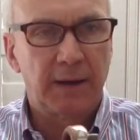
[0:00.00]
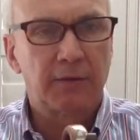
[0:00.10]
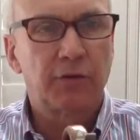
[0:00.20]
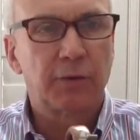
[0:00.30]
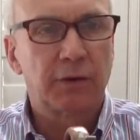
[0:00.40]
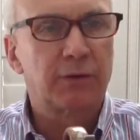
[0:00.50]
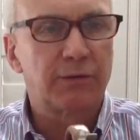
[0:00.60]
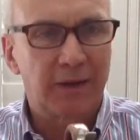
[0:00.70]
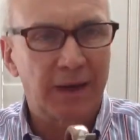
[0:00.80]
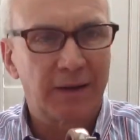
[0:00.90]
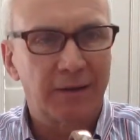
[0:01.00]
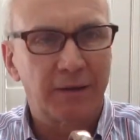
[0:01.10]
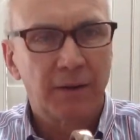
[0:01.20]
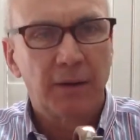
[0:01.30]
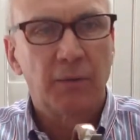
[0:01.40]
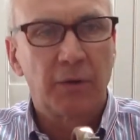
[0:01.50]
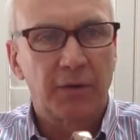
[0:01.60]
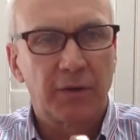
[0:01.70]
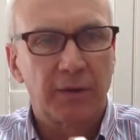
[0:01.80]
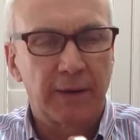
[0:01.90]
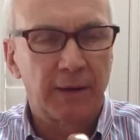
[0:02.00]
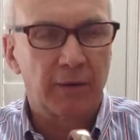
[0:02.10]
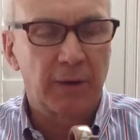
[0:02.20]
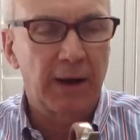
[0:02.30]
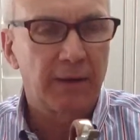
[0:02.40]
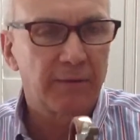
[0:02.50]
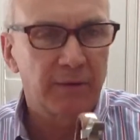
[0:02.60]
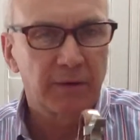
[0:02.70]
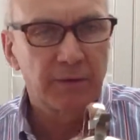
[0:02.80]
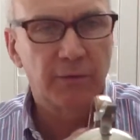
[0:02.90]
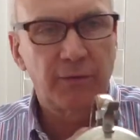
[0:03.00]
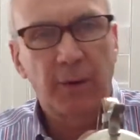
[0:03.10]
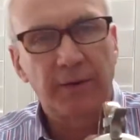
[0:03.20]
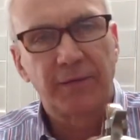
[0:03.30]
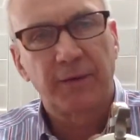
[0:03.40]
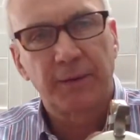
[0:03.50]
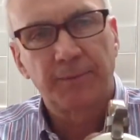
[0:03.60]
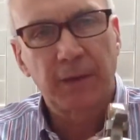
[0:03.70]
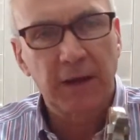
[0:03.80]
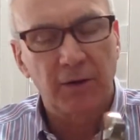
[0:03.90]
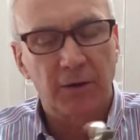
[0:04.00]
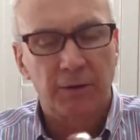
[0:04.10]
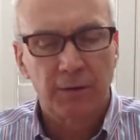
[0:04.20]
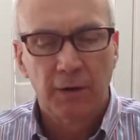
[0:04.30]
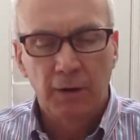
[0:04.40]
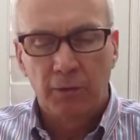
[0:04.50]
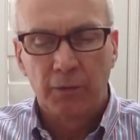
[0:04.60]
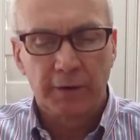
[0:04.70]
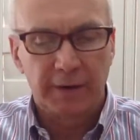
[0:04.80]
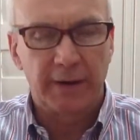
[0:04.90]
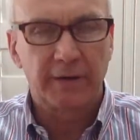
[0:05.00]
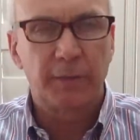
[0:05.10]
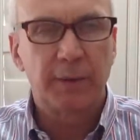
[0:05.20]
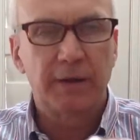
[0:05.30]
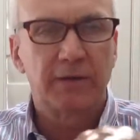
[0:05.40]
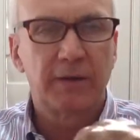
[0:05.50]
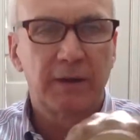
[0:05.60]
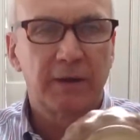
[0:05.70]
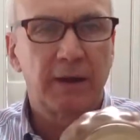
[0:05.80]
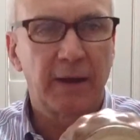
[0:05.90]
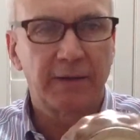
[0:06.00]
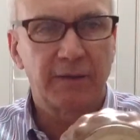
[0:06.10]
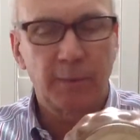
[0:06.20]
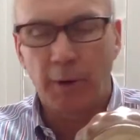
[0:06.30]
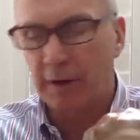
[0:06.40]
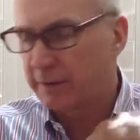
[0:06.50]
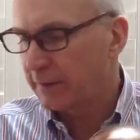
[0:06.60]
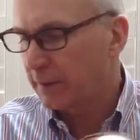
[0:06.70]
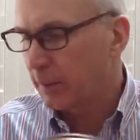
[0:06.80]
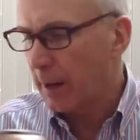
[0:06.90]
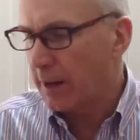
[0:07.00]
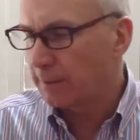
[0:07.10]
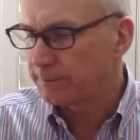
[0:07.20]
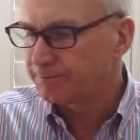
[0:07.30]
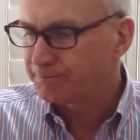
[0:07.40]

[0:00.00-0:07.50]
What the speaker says: to a lieutenant with an engraved Luftwaffe eagle. Really nice piece, nicely marked on the bottom.